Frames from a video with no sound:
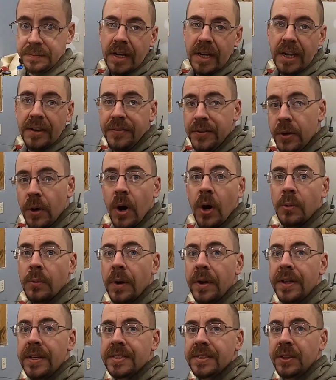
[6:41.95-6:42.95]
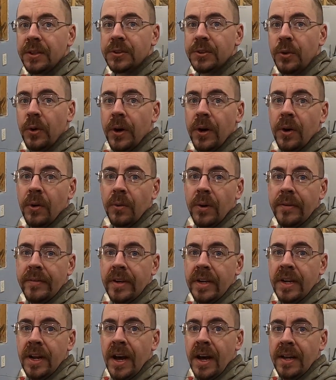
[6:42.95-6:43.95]
If you own one of these old Doyle
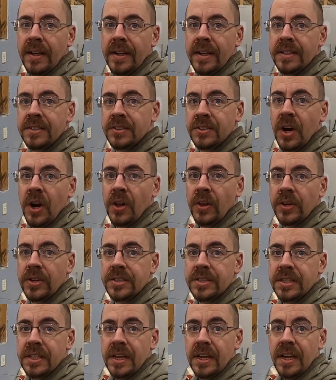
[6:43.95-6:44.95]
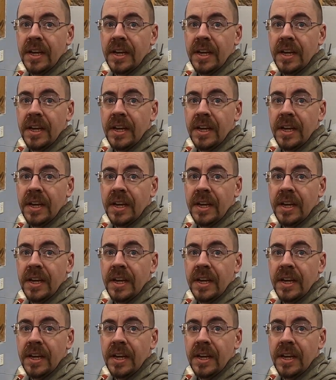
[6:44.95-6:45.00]
rivet nut installers